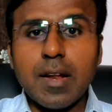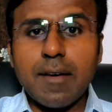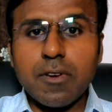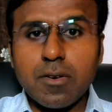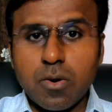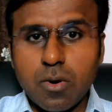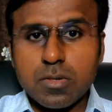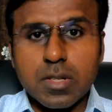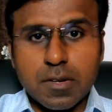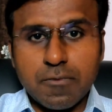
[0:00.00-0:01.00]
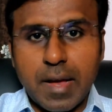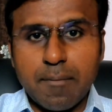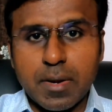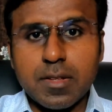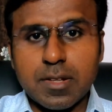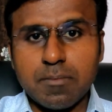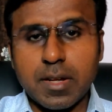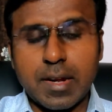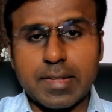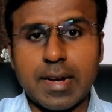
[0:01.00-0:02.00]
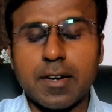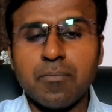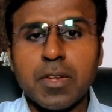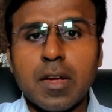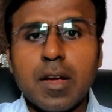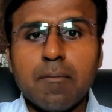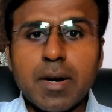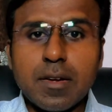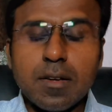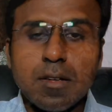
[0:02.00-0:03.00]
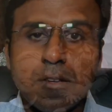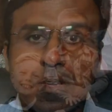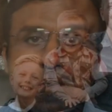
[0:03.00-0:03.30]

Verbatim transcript: they will have a close knit family, something like that but uh,